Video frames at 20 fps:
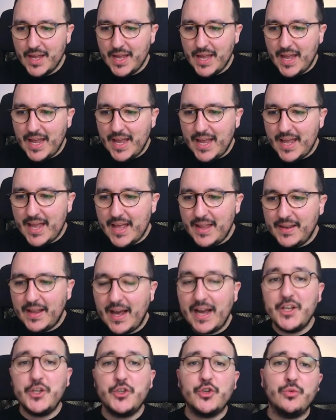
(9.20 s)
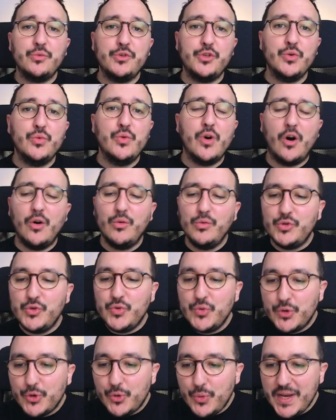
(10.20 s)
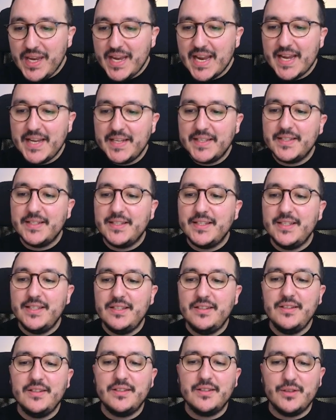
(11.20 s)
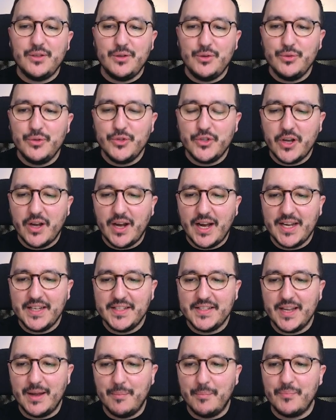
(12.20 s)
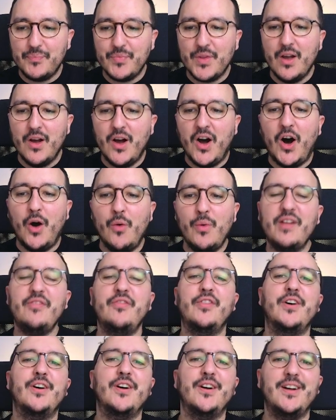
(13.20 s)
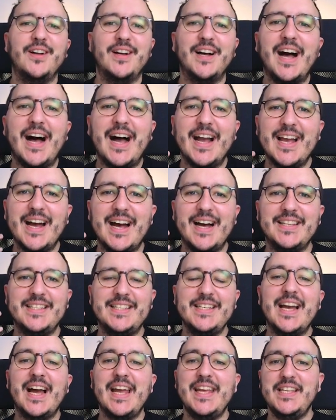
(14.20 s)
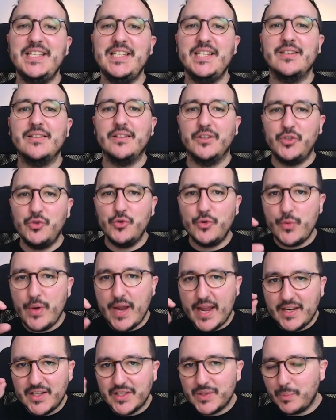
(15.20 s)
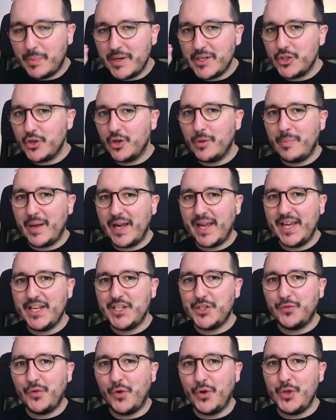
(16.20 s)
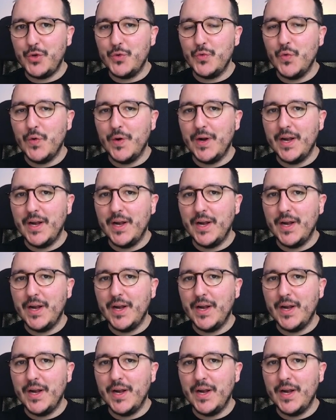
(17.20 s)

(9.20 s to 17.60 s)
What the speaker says: And I showed you how to create this user item. However, I had the idea to create a special package for you,